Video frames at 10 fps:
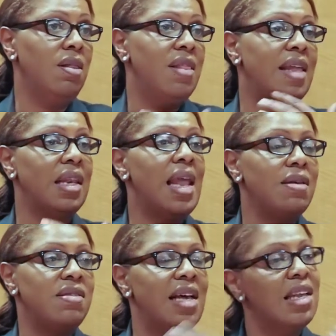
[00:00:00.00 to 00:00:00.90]
That
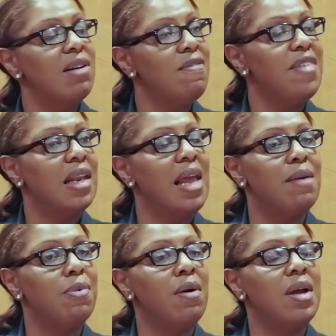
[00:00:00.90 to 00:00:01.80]
selling off that
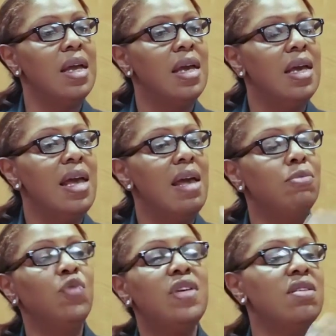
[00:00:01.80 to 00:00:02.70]
library and
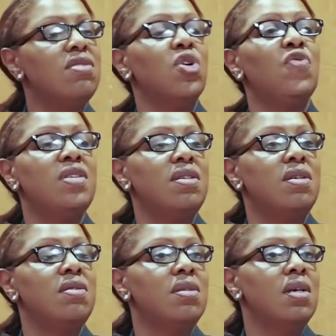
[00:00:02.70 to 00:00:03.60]
moving the
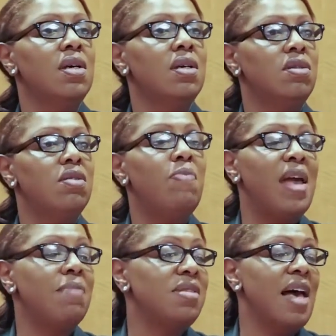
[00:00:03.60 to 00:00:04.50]
services to
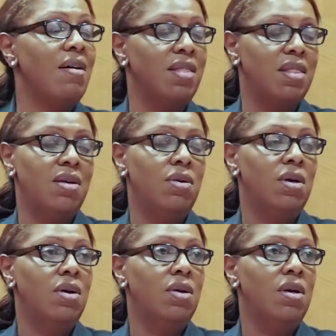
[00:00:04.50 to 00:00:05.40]
BAM South.
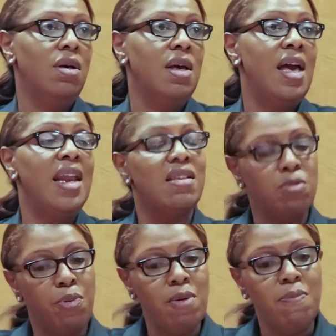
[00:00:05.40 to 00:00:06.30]
And I
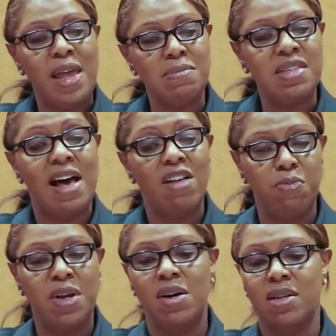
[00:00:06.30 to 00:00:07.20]
support BAM South
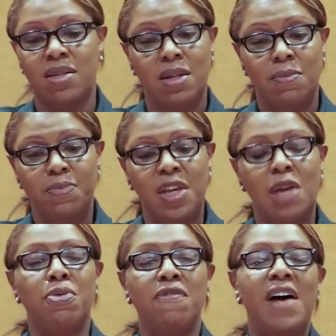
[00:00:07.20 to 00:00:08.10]
because
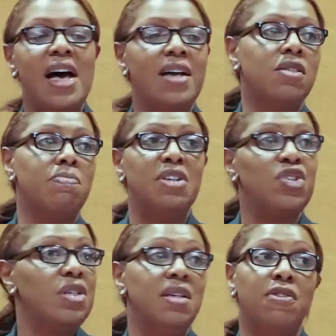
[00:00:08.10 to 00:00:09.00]
it provides
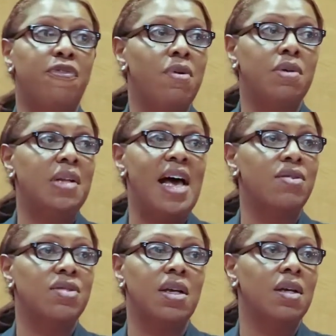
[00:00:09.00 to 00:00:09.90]
much needed affordable
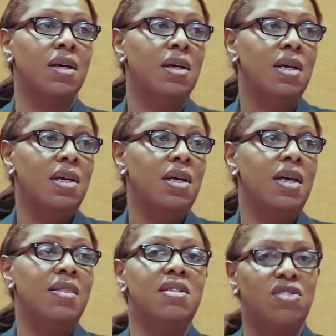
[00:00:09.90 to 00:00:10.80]
housing
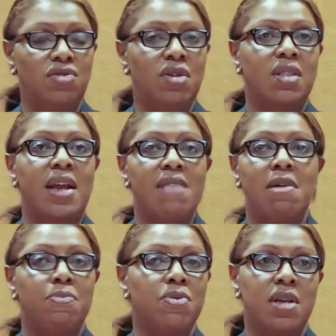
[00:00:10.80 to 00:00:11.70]
in the district that I
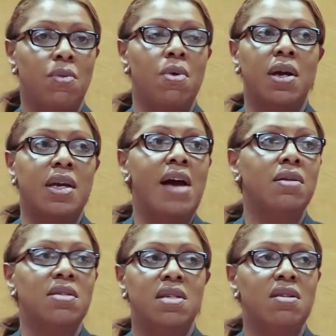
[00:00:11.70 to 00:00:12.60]
represent, where
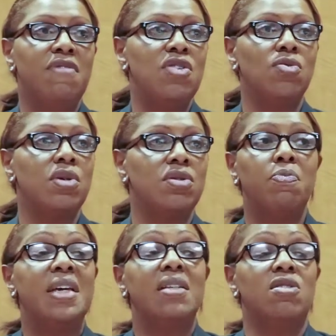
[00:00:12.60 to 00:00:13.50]
countless individuals are
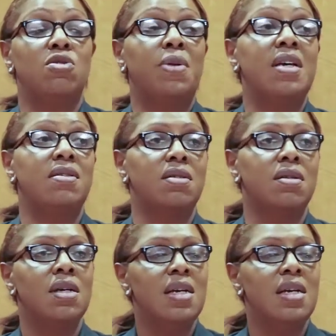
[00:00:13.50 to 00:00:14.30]
being displaced.